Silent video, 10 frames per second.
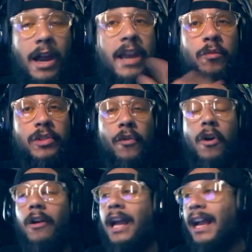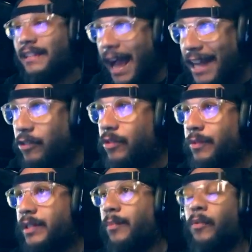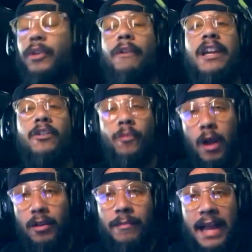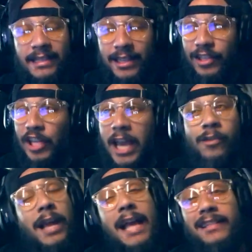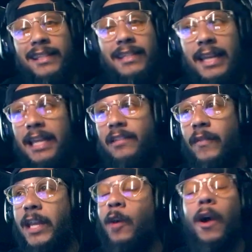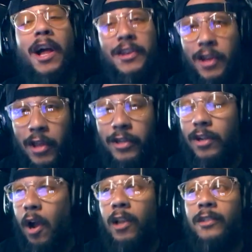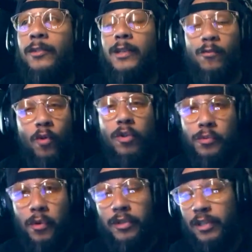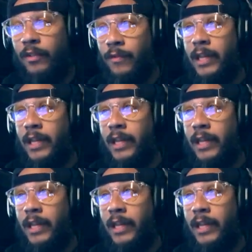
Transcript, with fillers: right, hey, what's going on, guys? How do you do? It's your boy Gray here. Welcome back to the channel, guys. In today's video, another Call of Duty World War Two